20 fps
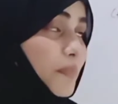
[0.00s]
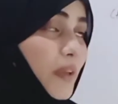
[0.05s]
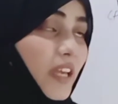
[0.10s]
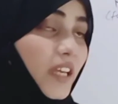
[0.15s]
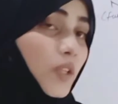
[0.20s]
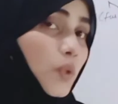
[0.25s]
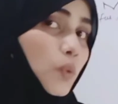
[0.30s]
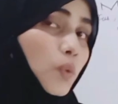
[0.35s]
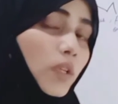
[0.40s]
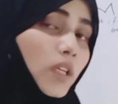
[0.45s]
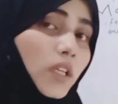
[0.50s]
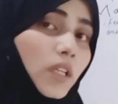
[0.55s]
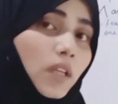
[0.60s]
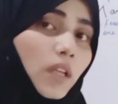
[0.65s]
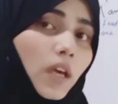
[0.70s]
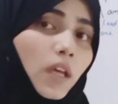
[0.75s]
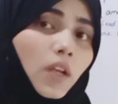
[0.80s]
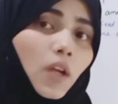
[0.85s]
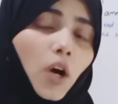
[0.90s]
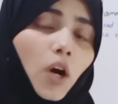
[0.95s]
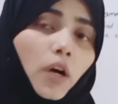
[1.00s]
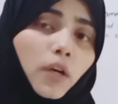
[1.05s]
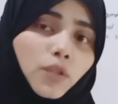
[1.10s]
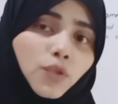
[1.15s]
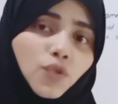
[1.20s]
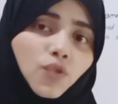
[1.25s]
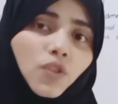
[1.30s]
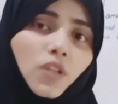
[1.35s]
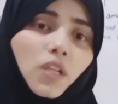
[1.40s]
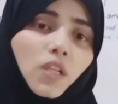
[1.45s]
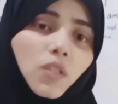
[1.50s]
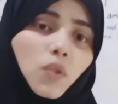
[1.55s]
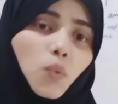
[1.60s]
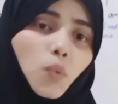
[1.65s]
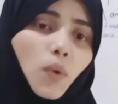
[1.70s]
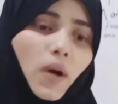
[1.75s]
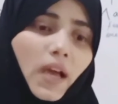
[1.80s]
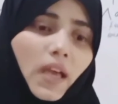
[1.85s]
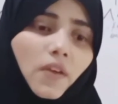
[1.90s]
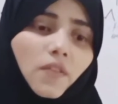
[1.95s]
penguin and ostrich,
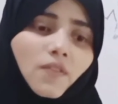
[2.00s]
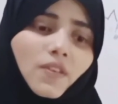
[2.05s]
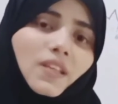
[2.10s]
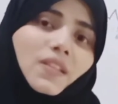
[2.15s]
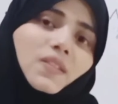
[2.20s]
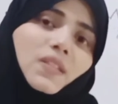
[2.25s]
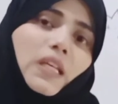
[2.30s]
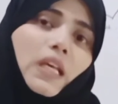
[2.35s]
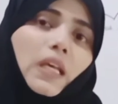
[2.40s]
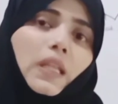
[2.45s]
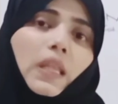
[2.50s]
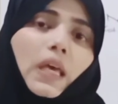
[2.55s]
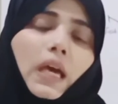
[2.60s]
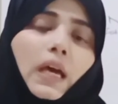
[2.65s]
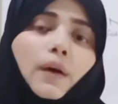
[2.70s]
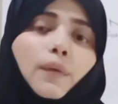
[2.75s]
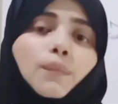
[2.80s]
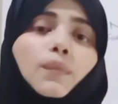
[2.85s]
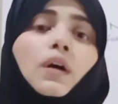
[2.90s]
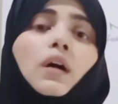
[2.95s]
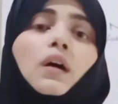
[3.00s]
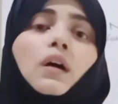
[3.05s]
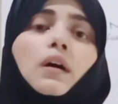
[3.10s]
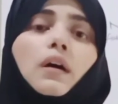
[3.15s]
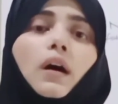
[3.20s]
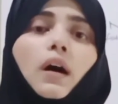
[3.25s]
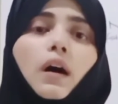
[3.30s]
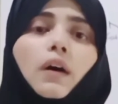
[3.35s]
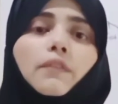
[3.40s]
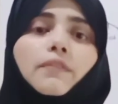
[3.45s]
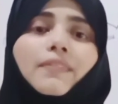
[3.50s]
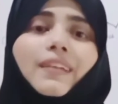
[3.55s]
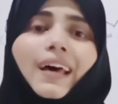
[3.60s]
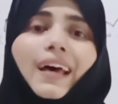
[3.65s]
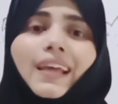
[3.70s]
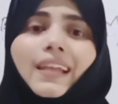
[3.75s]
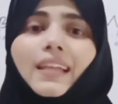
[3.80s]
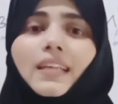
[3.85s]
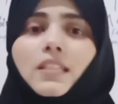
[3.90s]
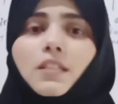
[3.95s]
why we say them
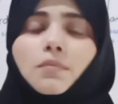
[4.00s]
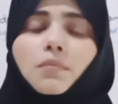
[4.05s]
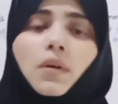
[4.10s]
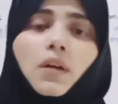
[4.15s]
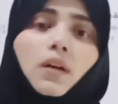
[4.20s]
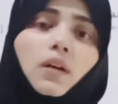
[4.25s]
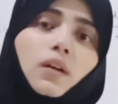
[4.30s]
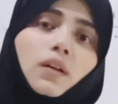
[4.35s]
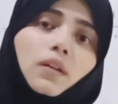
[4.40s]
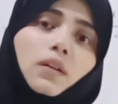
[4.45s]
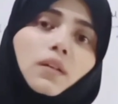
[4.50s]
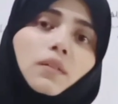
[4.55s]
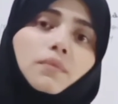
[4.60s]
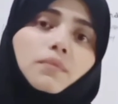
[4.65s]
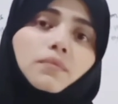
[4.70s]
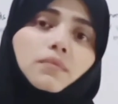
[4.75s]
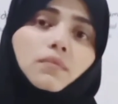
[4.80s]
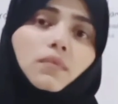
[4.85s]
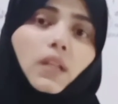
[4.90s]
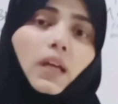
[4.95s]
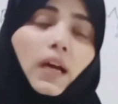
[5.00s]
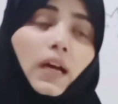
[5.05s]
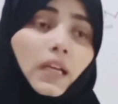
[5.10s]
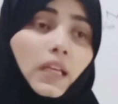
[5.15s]
flyless bird. I